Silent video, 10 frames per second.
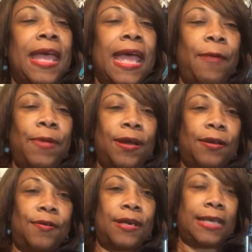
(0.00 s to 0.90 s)
And we're going to
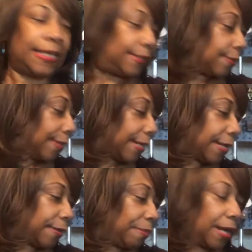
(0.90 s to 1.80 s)
go ahead and get started
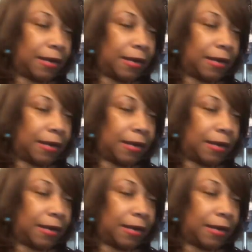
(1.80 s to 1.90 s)
here. I'm not